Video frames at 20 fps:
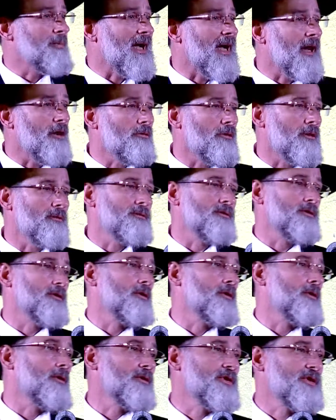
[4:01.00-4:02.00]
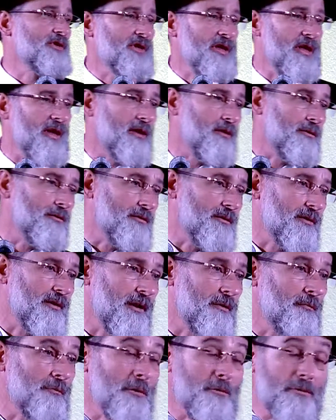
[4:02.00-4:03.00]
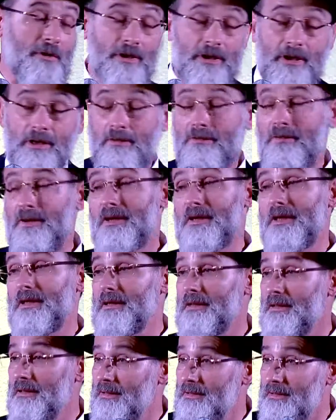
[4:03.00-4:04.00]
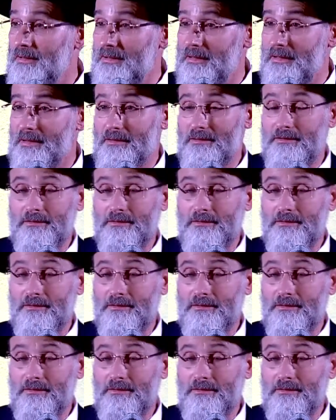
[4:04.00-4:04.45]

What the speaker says: powerful sound that we will hear very clearly.